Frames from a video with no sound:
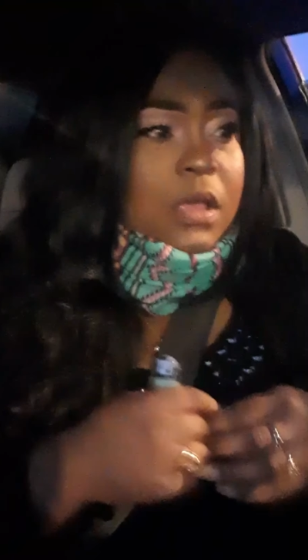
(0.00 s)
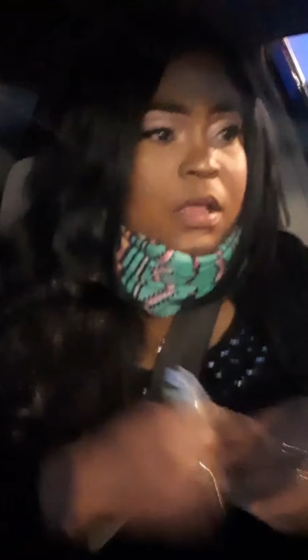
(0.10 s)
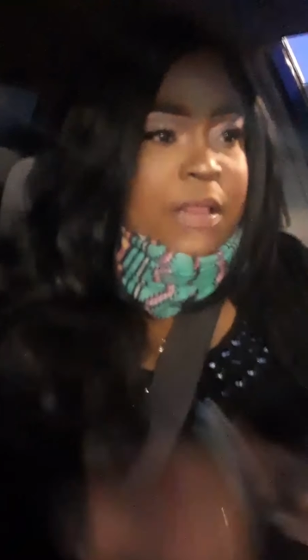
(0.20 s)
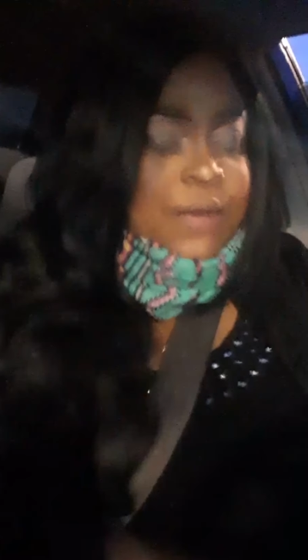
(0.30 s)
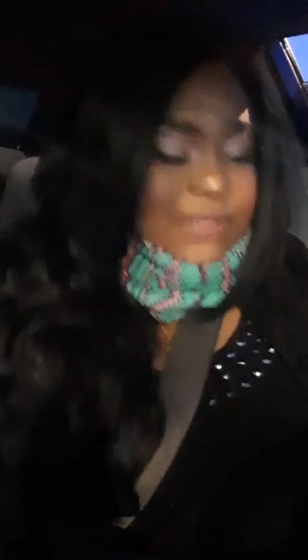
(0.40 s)

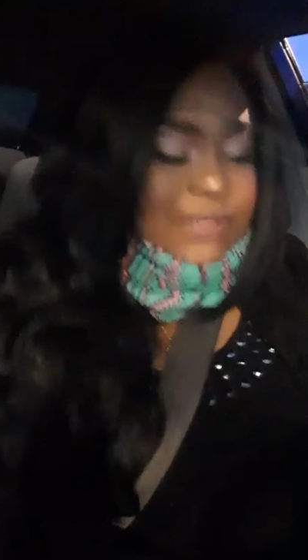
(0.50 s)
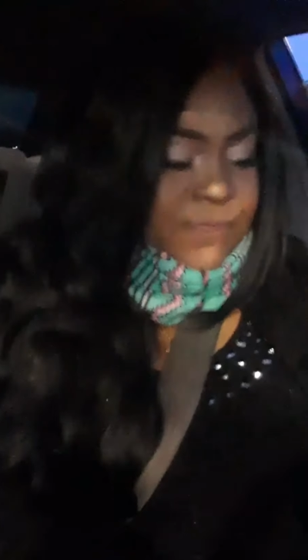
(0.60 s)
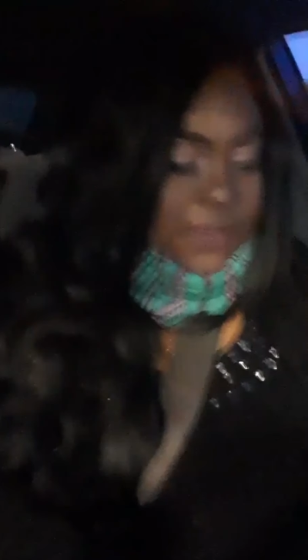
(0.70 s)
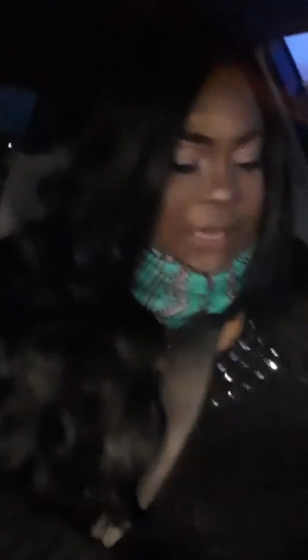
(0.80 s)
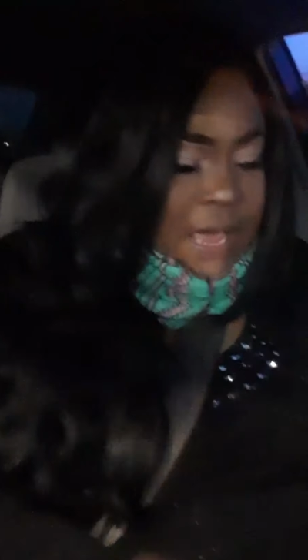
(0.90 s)
That was a
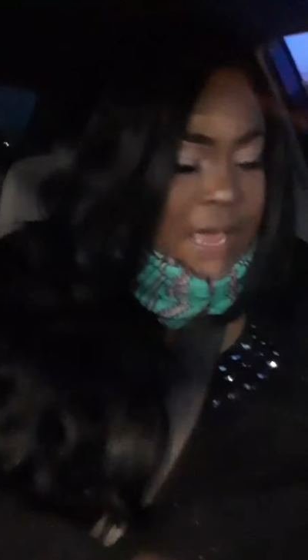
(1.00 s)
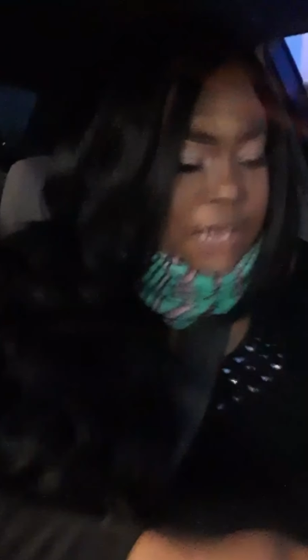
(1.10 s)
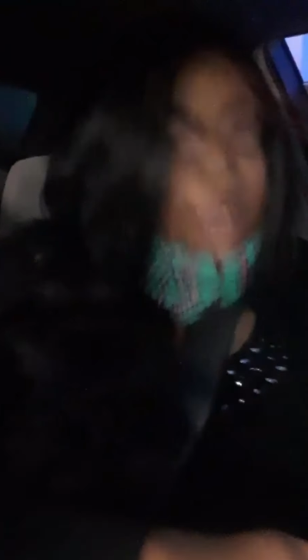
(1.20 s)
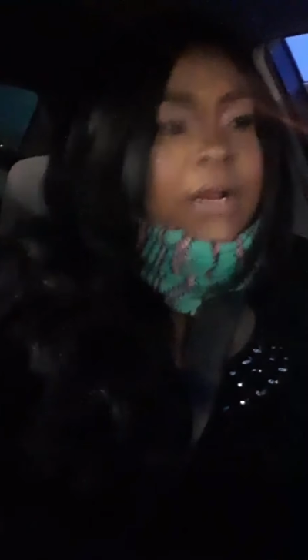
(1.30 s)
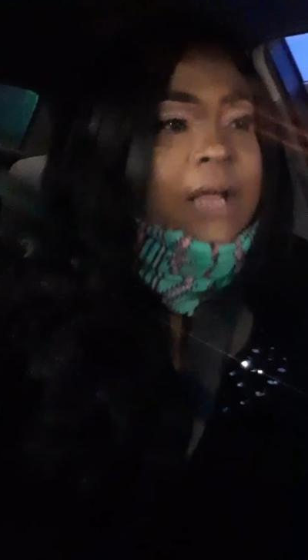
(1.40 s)

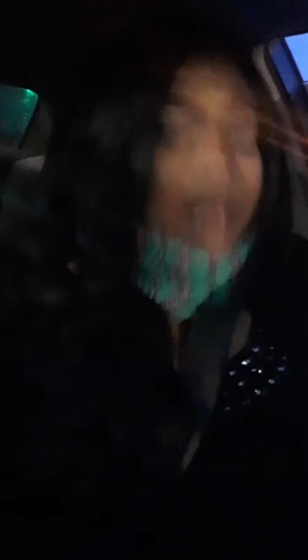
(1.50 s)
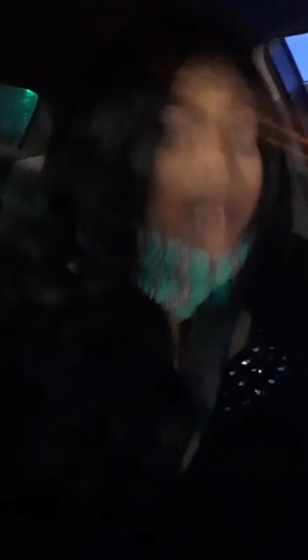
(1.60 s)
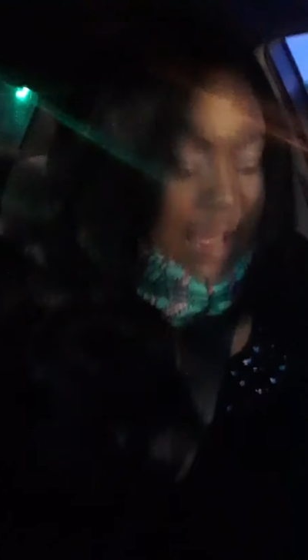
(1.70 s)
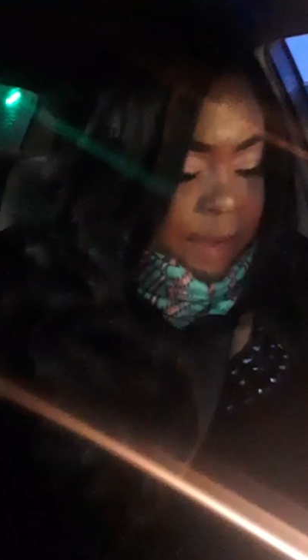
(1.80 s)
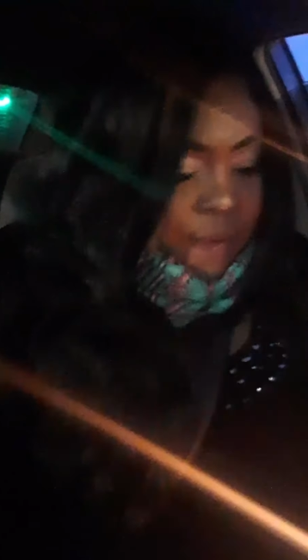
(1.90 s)
$50
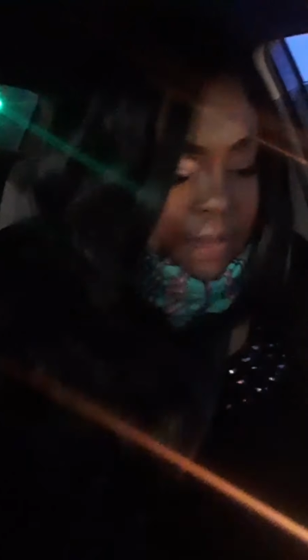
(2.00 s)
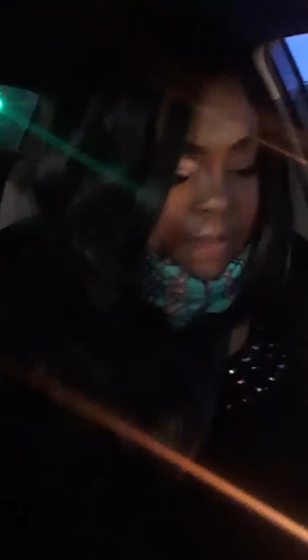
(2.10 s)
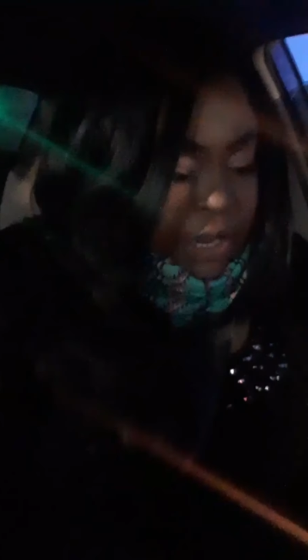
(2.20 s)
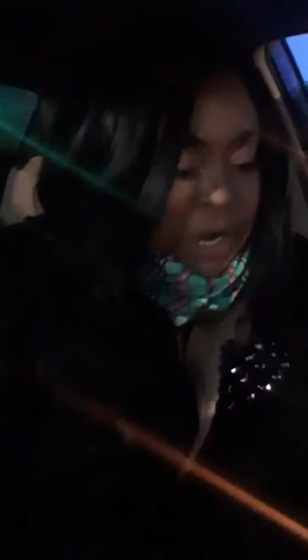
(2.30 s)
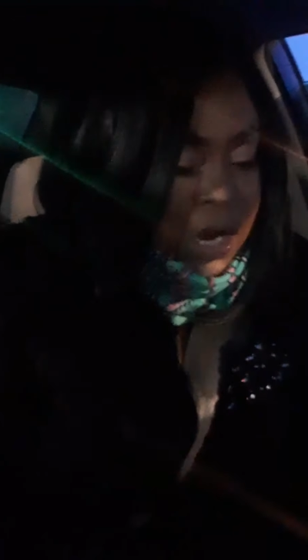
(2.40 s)
client right
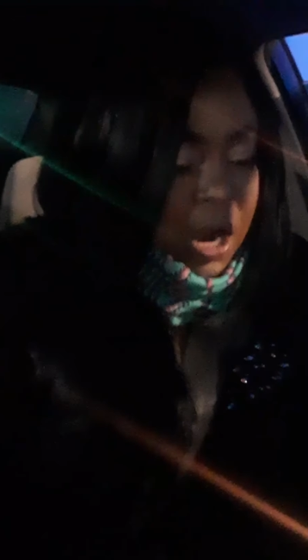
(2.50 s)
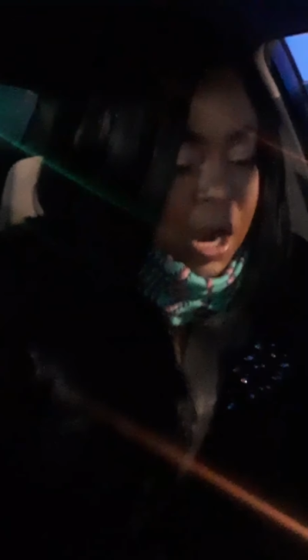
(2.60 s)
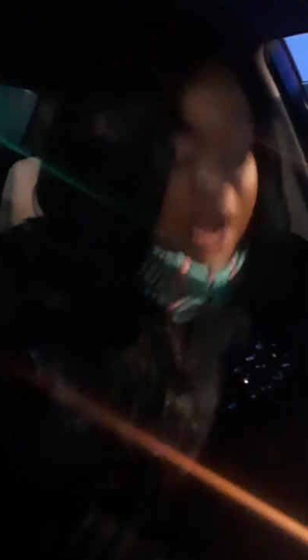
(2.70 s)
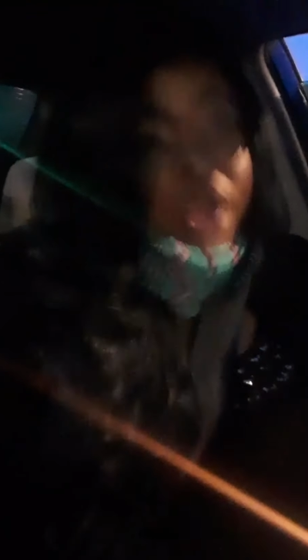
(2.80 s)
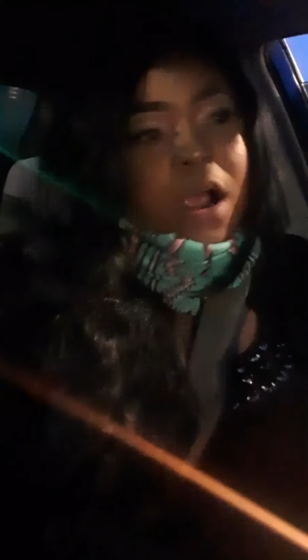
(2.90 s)
there. Her
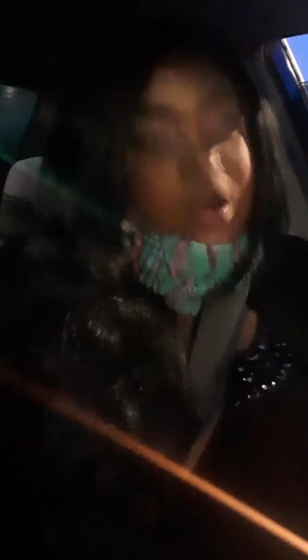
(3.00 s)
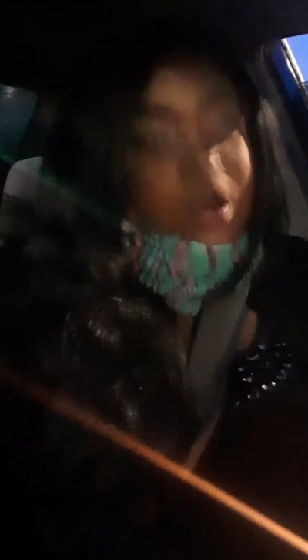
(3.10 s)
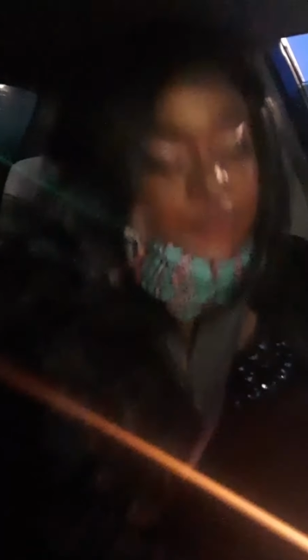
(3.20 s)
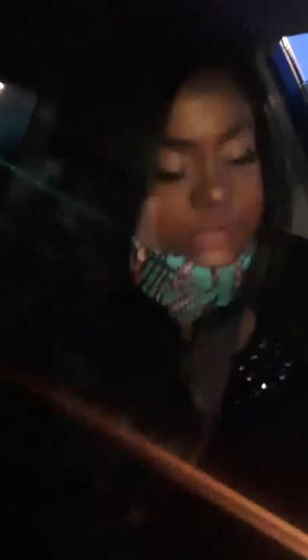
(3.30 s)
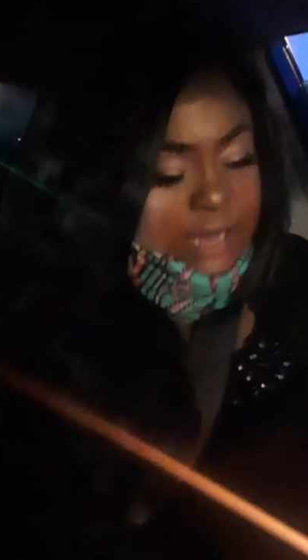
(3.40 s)
hair was like